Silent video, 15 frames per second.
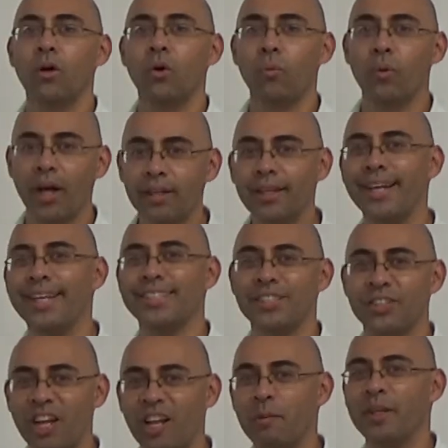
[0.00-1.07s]
Well, ladies and
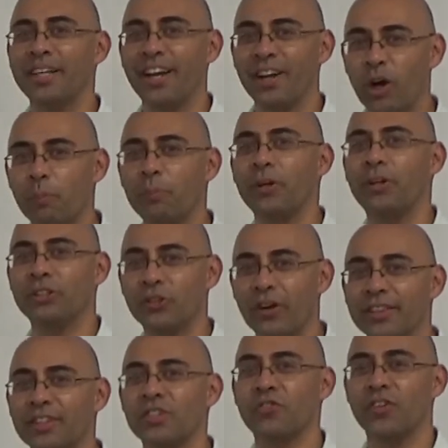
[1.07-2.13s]
gentlemen, I hope you
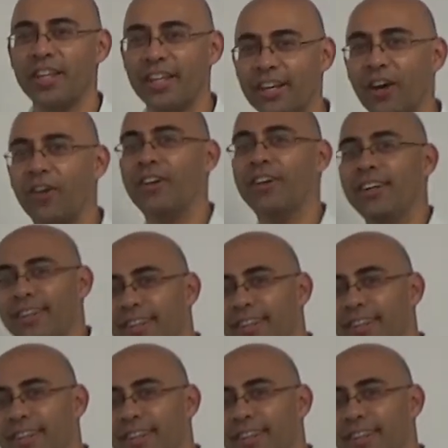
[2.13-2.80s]
enjoyed this video.